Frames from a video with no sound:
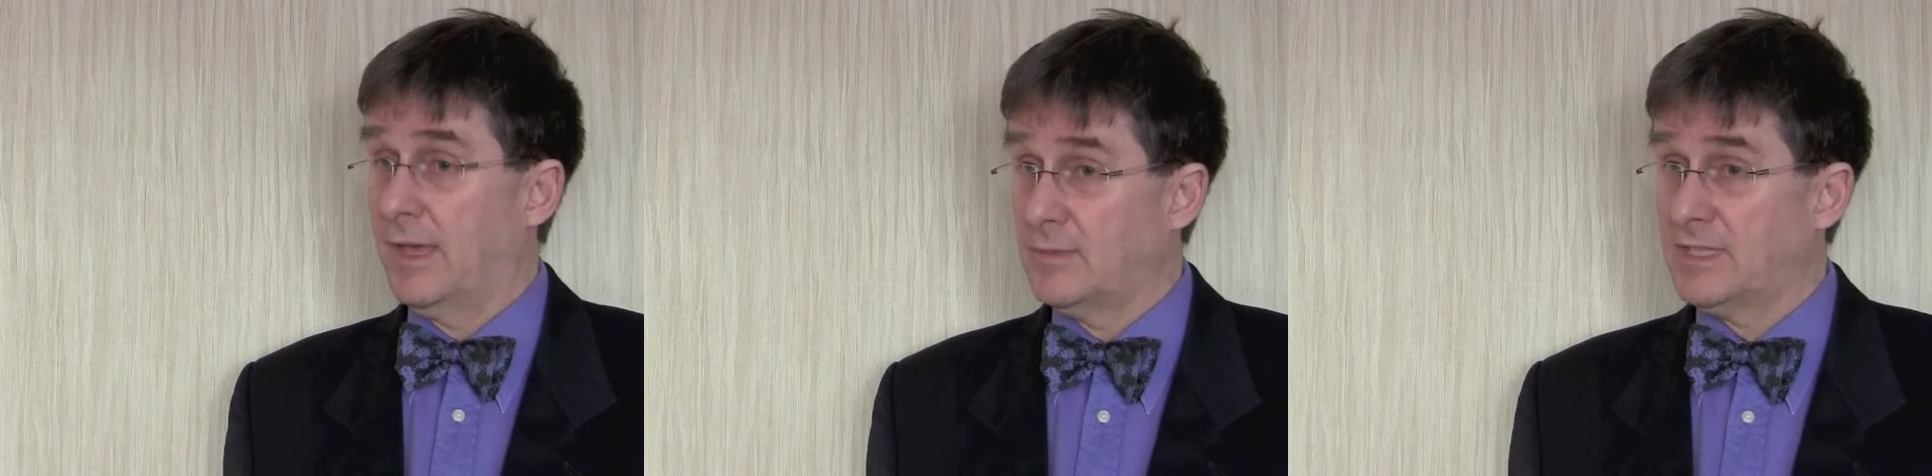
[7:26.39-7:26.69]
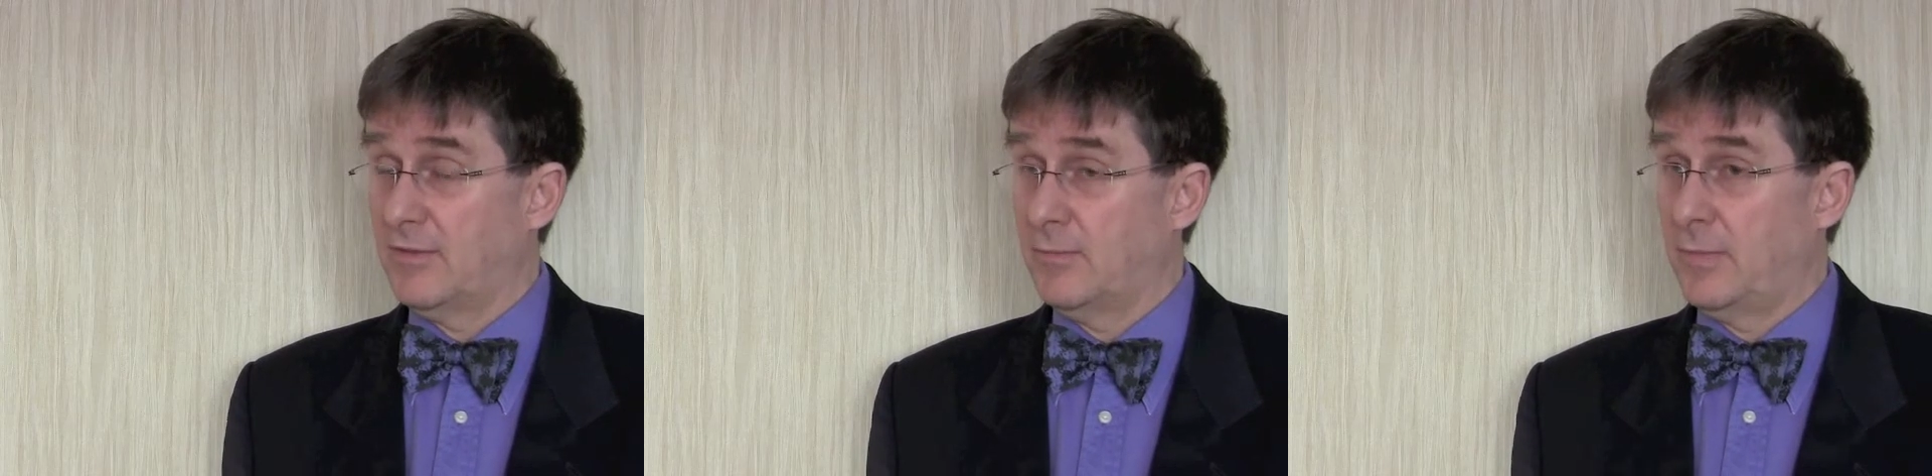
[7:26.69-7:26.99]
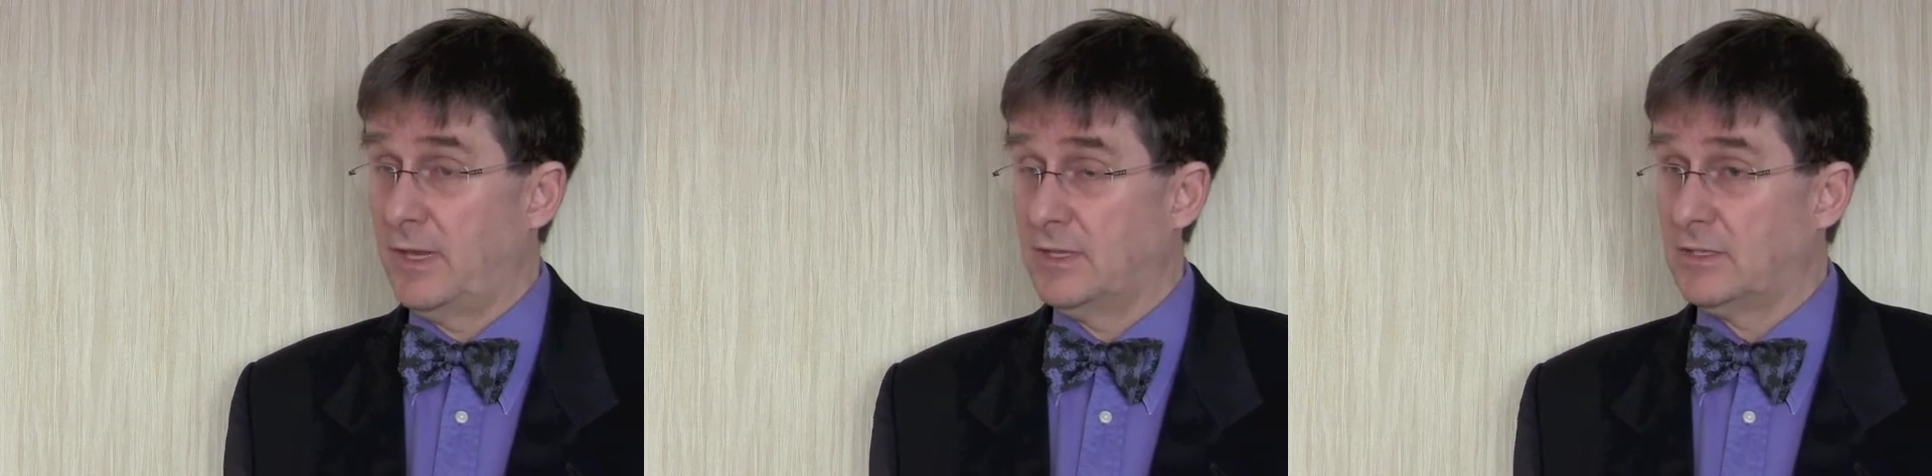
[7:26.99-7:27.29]
perhaps have
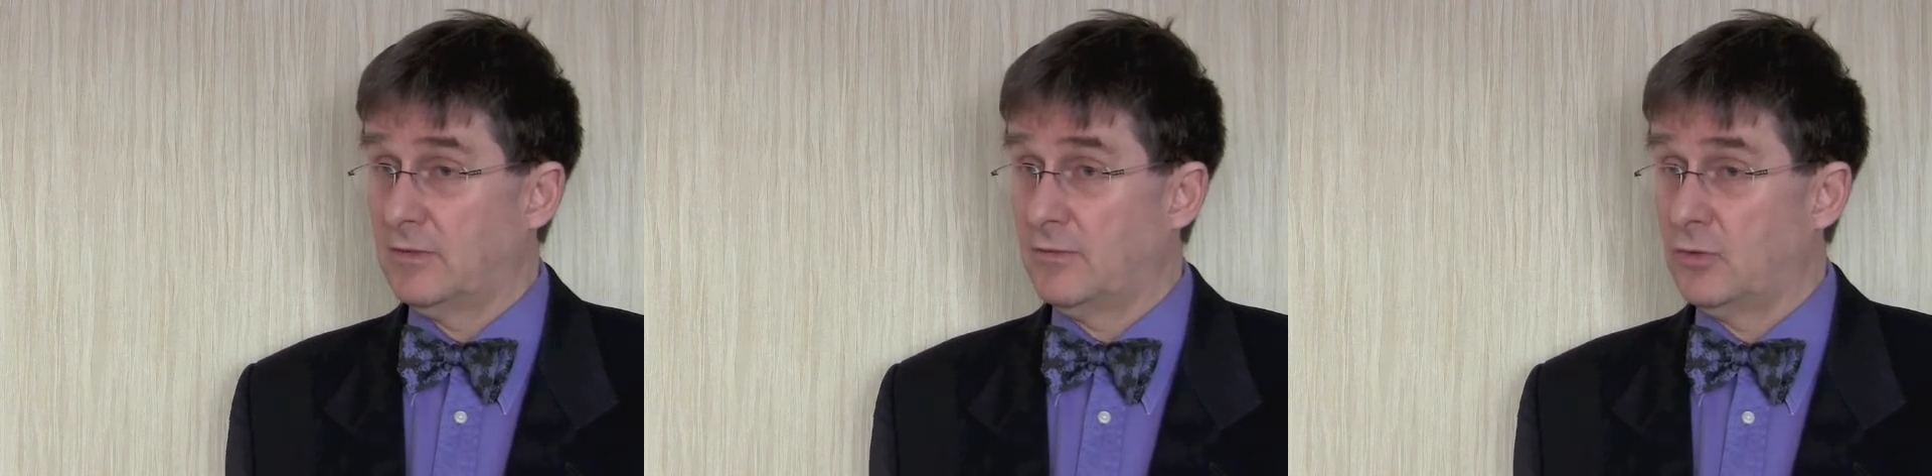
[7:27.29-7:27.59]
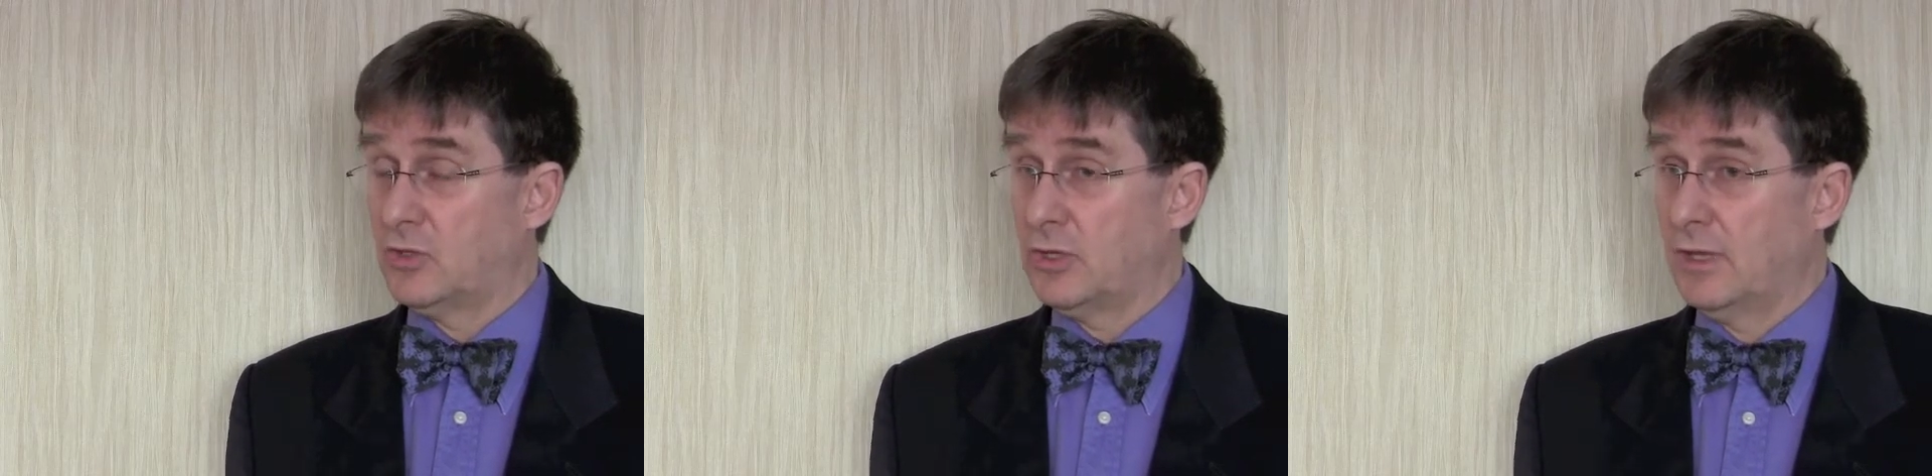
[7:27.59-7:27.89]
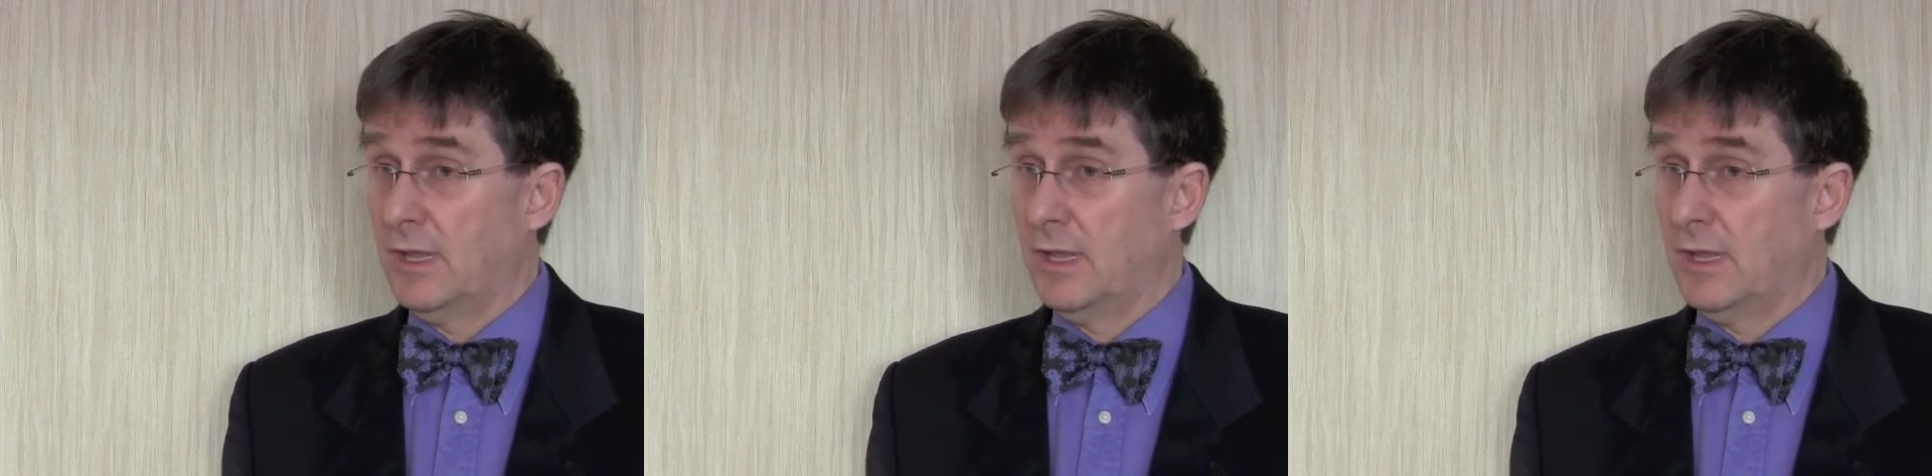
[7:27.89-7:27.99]
meetings in the future.